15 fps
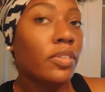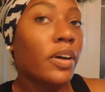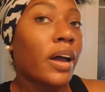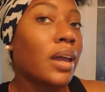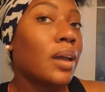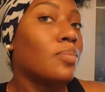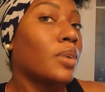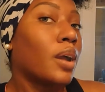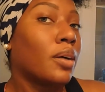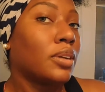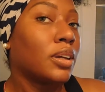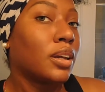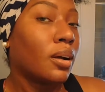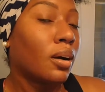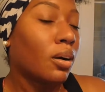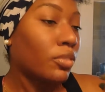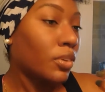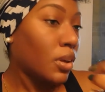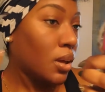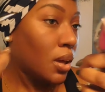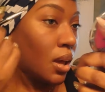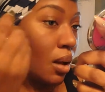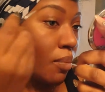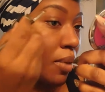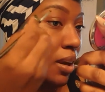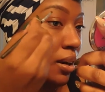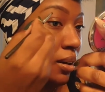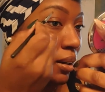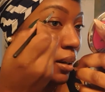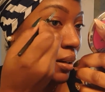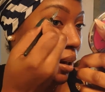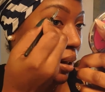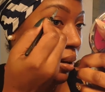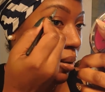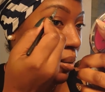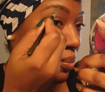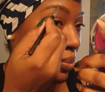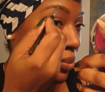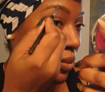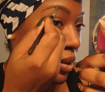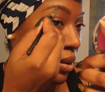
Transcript: I am rounding it off. I'm going to have to clean that up.